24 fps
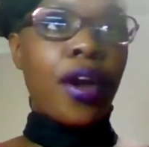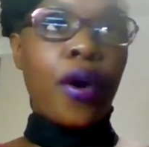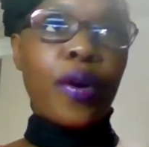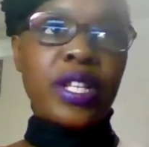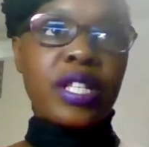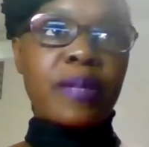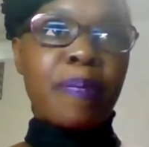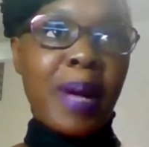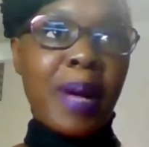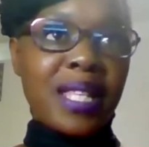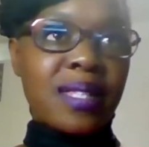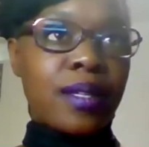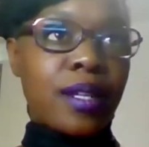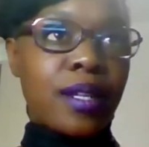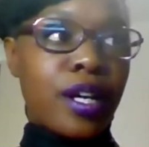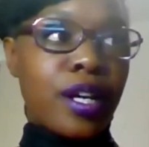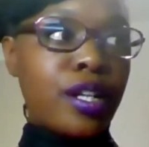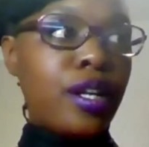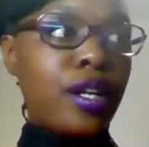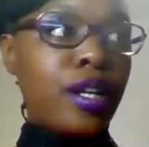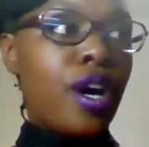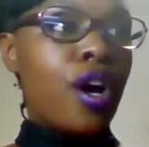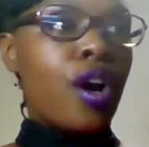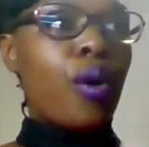I noticed my
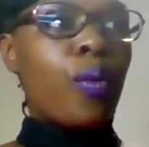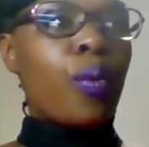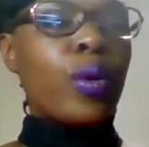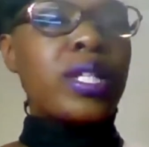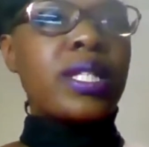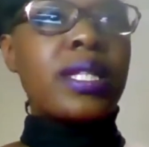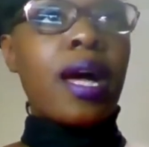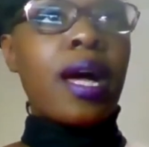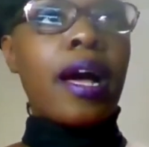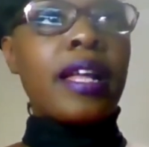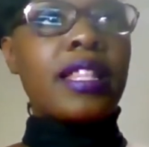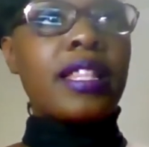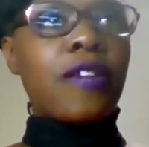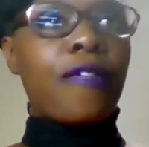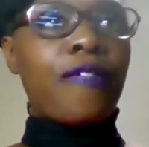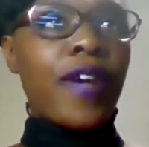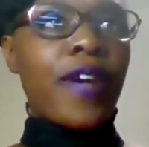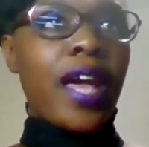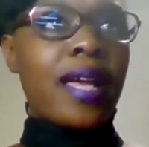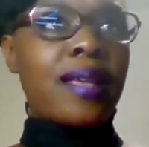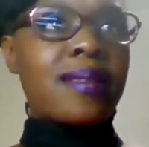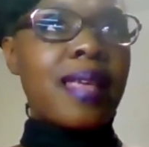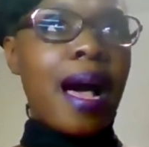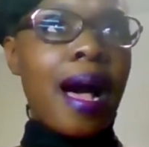son was starting to
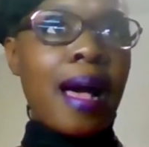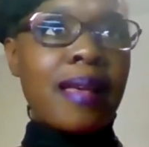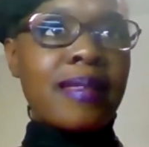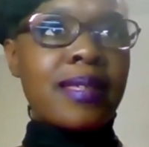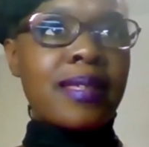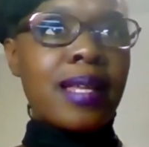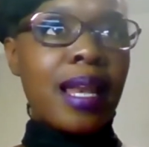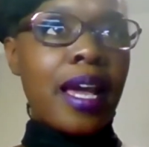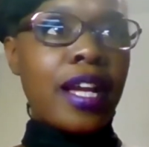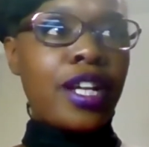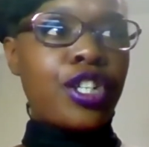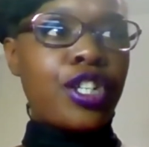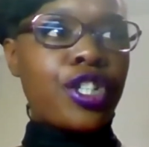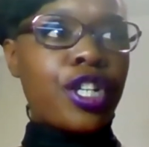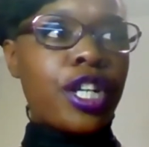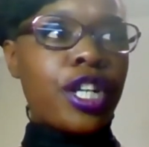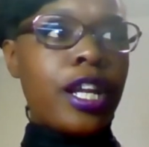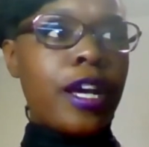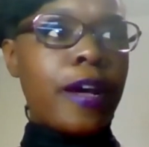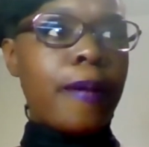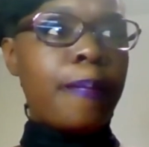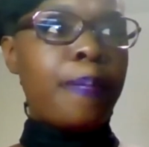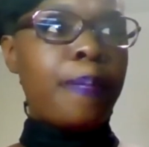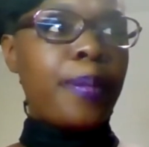face
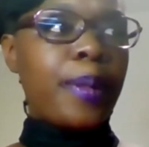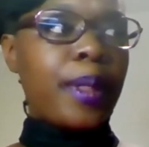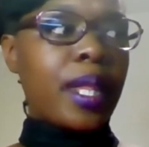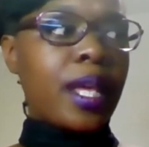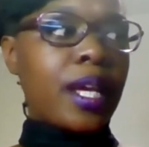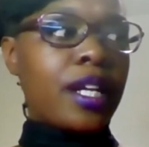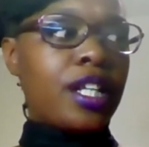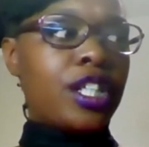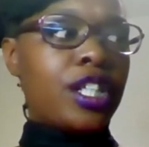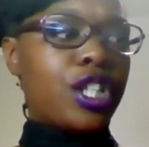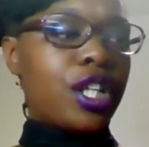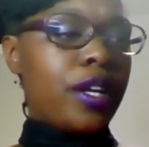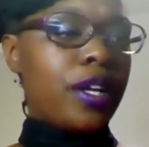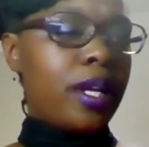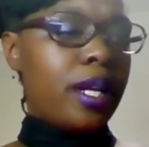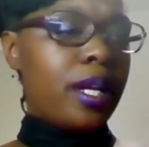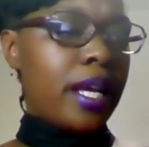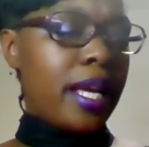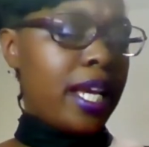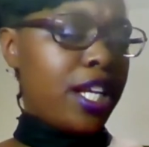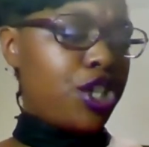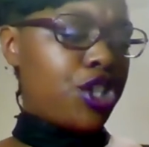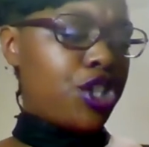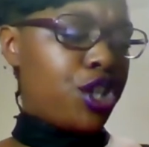isolation
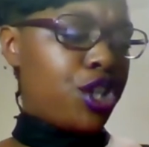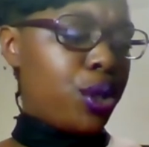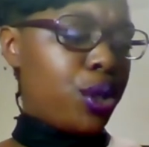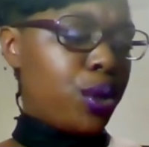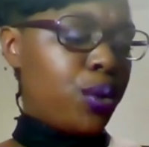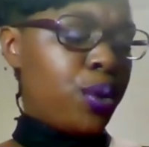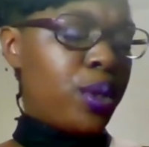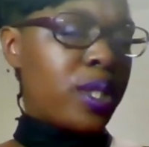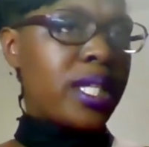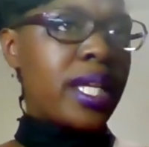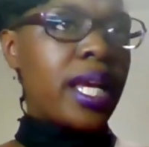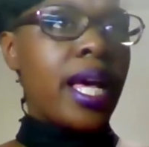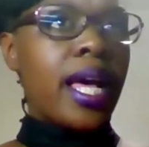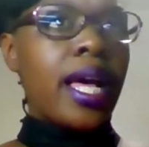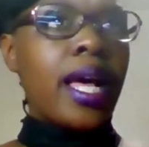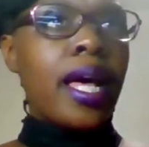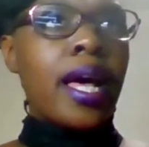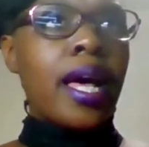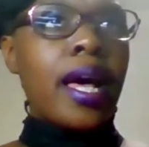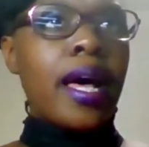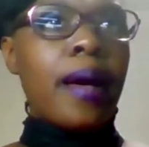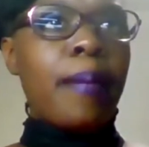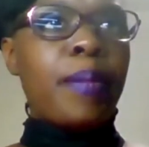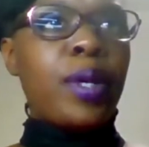issues,
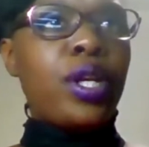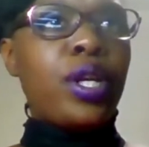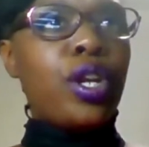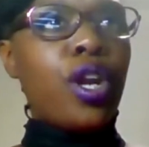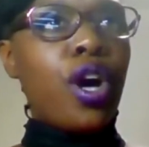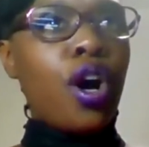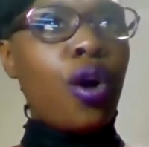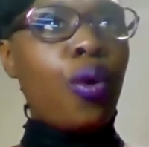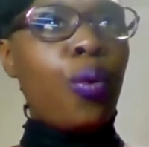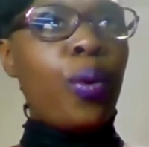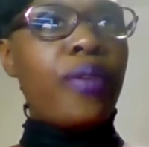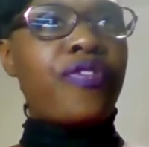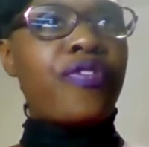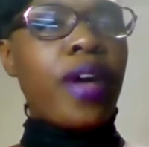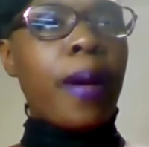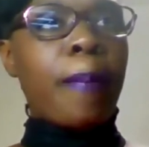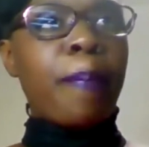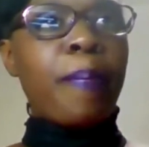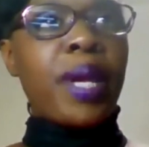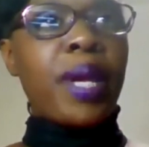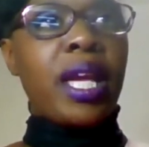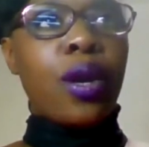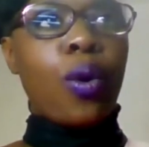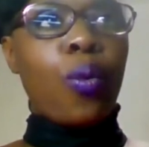you know, with
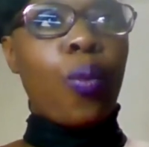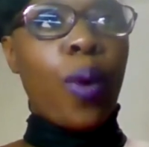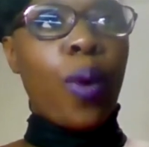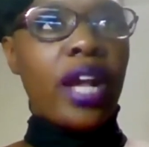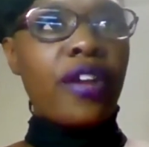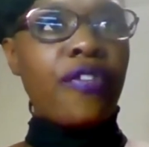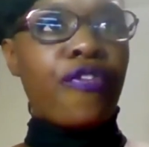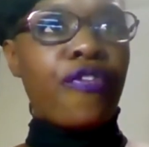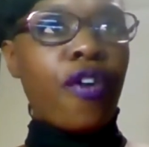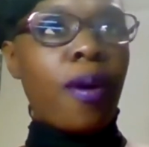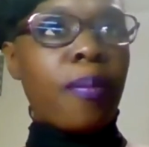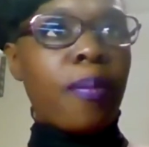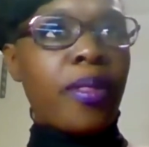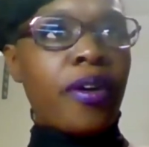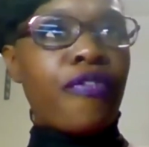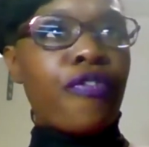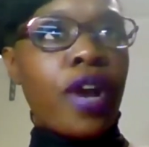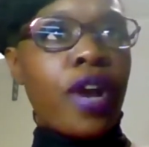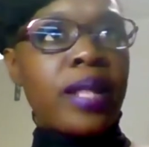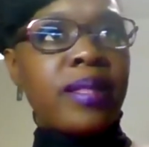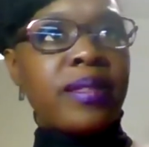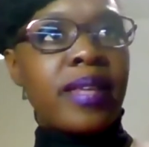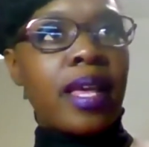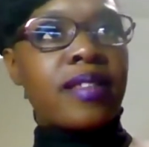them being away from the
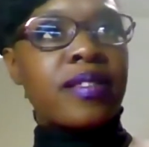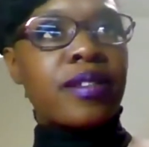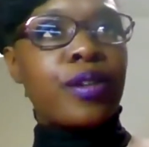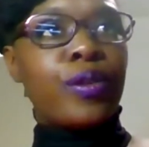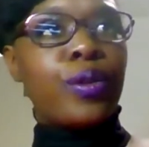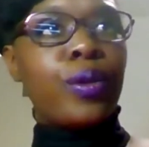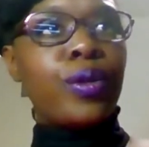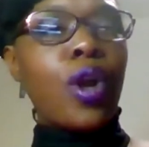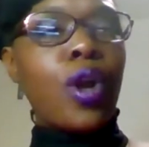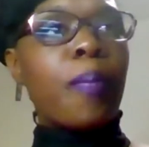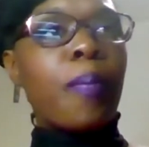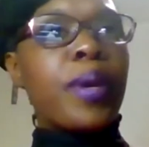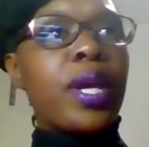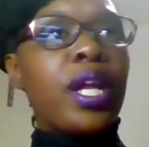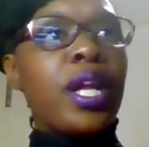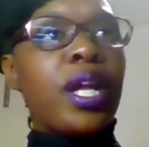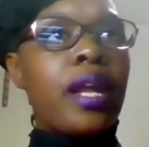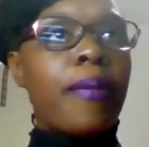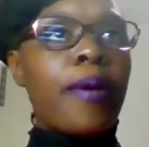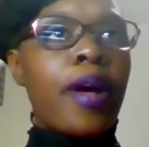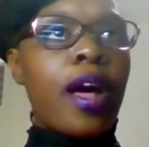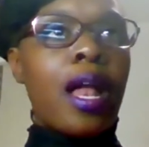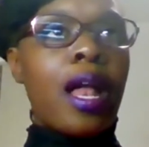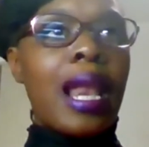friends at school, not
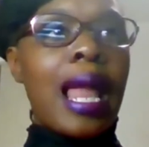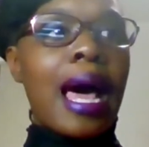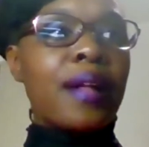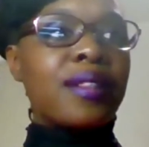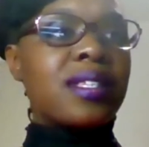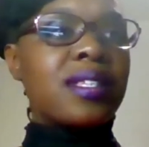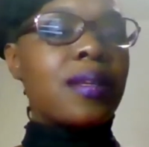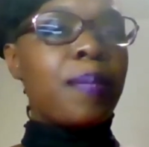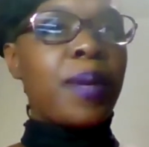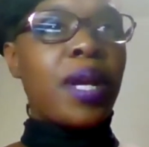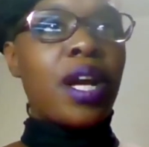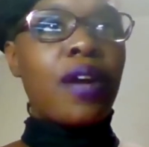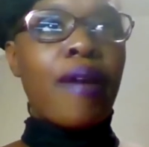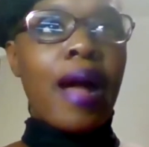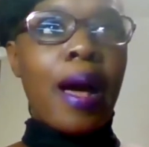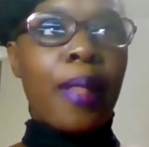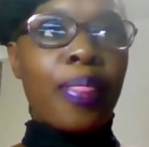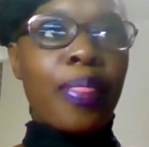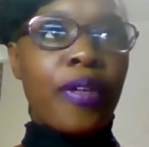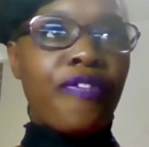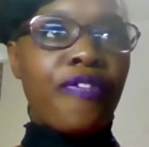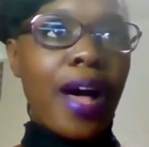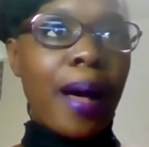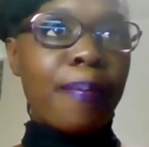being allowed to be
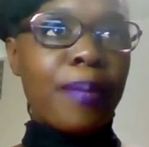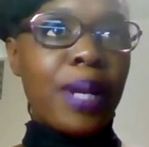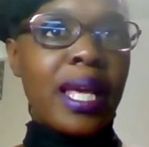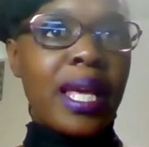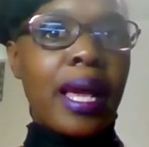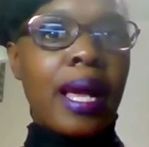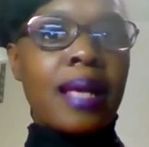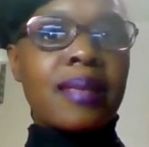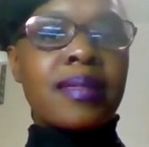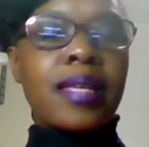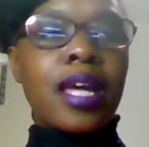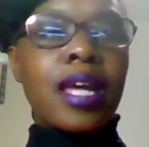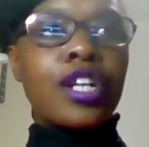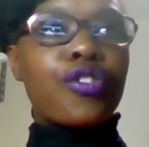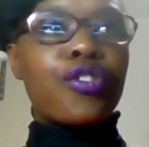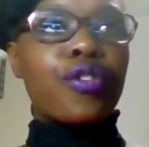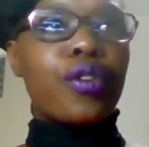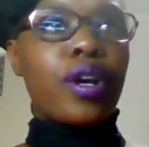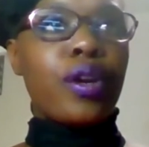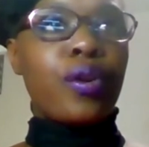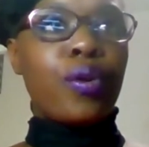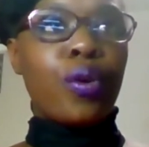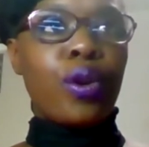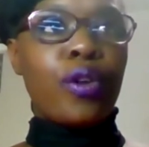around the family,
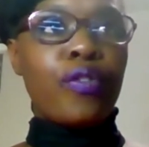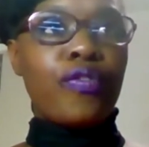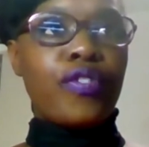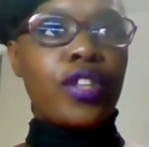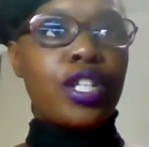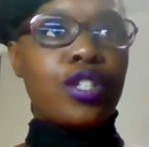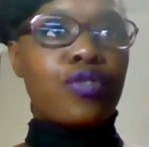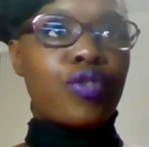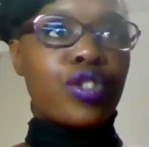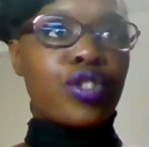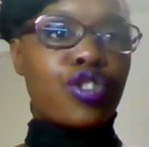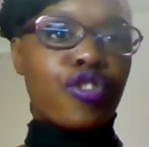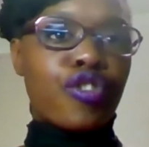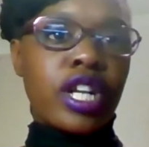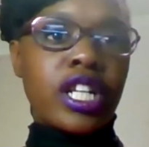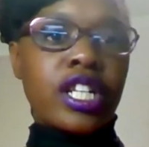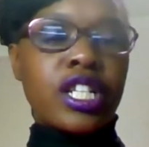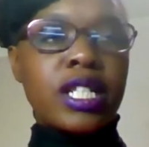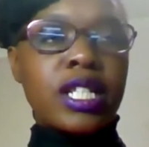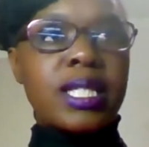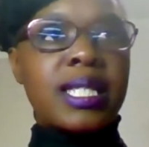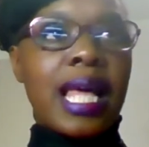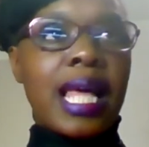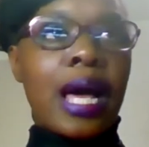etc., and all of these
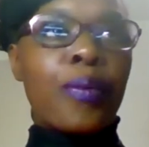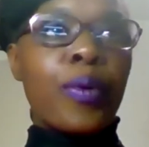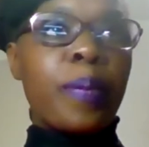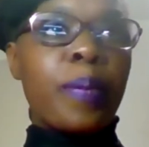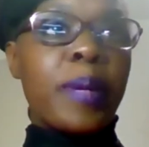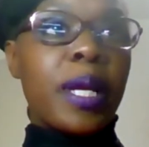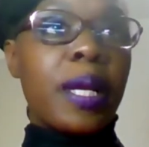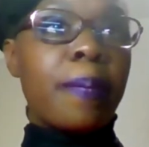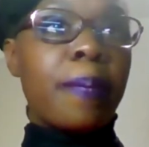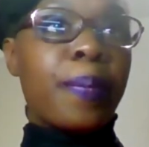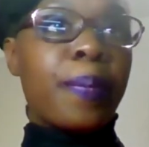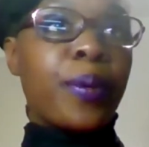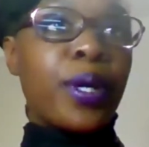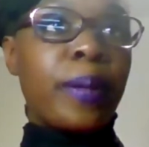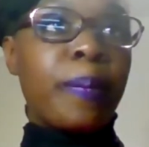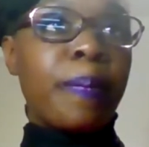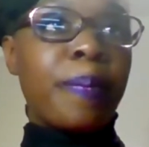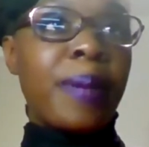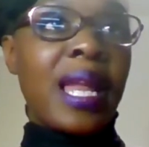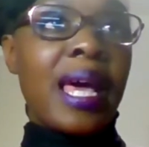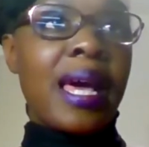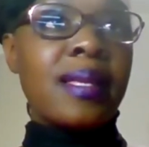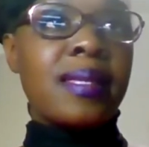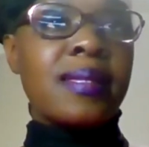restrictions that were being put
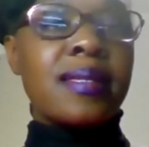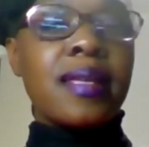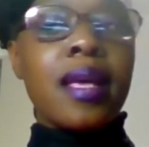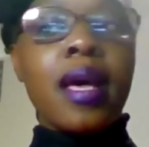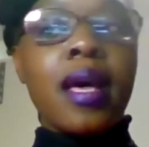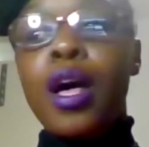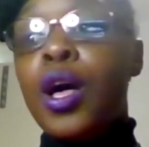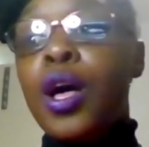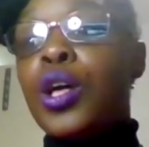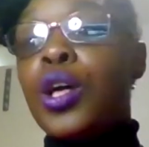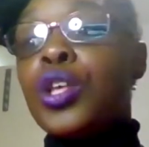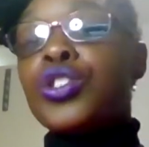in place.